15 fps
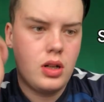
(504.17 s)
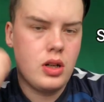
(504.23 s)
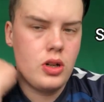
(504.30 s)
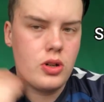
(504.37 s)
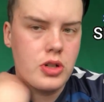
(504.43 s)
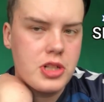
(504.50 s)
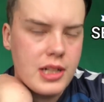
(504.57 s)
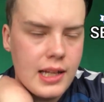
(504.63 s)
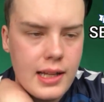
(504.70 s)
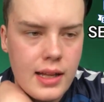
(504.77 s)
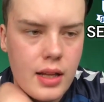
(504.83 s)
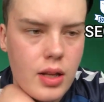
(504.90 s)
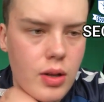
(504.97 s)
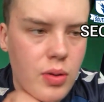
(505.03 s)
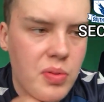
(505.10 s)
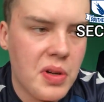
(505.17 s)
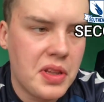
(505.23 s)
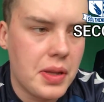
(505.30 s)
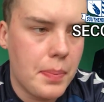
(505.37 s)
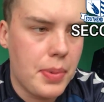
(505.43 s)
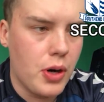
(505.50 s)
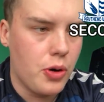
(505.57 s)
Oxley with
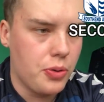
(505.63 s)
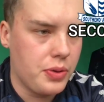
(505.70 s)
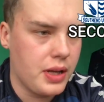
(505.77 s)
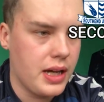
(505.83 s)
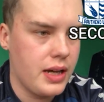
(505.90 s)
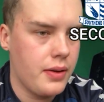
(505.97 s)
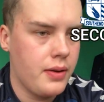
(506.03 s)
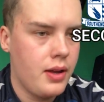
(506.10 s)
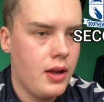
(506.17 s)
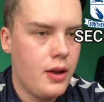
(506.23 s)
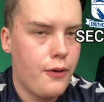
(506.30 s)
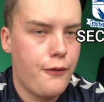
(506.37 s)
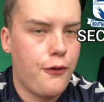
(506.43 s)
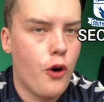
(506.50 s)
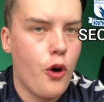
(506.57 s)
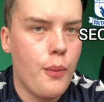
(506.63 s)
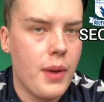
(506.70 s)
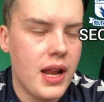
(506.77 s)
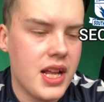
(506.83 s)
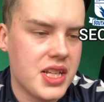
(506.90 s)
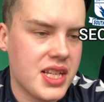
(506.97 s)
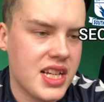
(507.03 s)
the ball then. 4
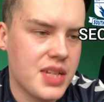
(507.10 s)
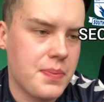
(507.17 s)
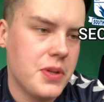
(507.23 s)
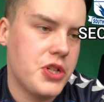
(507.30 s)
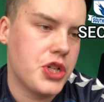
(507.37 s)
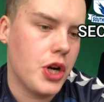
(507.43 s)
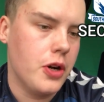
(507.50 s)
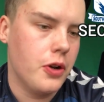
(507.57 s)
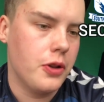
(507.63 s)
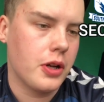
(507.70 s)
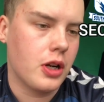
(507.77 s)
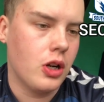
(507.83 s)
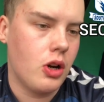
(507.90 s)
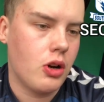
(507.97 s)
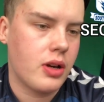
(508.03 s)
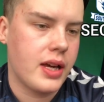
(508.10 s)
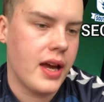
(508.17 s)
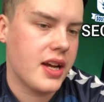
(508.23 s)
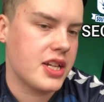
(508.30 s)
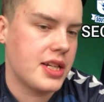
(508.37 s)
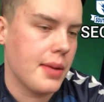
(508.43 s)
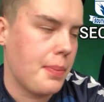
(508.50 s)
minutes has been shown on the clock.
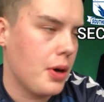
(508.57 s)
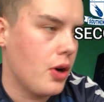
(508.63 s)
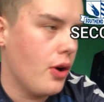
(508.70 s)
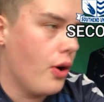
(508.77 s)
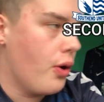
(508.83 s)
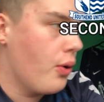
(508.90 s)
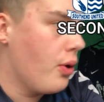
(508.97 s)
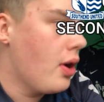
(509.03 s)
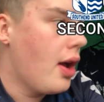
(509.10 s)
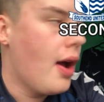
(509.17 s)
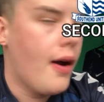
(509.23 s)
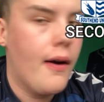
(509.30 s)
Kicks the ball.